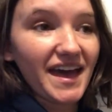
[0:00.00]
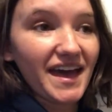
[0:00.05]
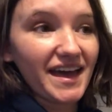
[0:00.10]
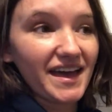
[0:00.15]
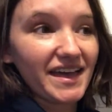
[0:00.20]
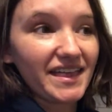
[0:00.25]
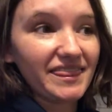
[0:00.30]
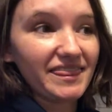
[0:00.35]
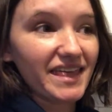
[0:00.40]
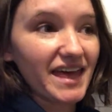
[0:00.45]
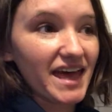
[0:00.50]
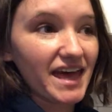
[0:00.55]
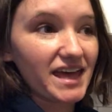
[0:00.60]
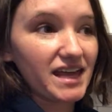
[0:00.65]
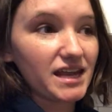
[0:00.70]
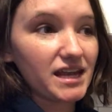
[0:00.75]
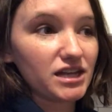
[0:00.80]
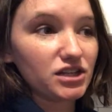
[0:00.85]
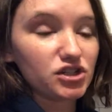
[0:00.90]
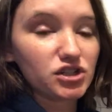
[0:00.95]
and
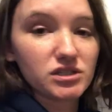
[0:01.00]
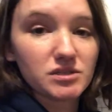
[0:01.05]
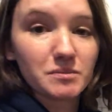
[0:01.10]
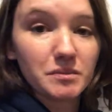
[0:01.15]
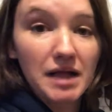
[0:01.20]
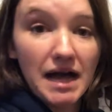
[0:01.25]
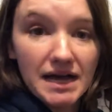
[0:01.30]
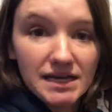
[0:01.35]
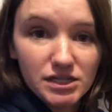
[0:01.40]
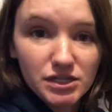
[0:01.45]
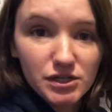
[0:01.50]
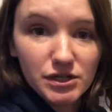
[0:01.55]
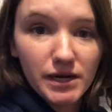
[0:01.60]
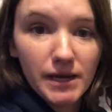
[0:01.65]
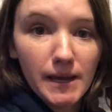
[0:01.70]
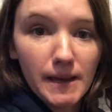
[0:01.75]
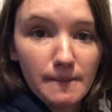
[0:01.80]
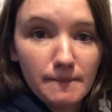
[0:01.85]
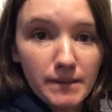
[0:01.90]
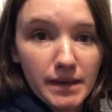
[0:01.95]
then just
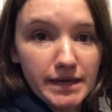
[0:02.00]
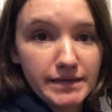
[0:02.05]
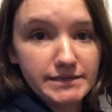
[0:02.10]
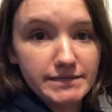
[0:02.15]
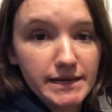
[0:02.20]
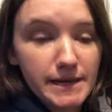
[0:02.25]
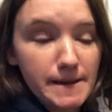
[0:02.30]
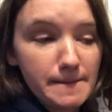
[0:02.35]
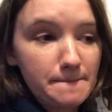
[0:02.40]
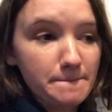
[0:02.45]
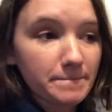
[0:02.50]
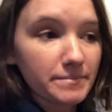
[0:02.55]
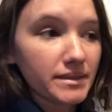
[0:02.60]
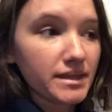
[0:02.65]
plastering and painting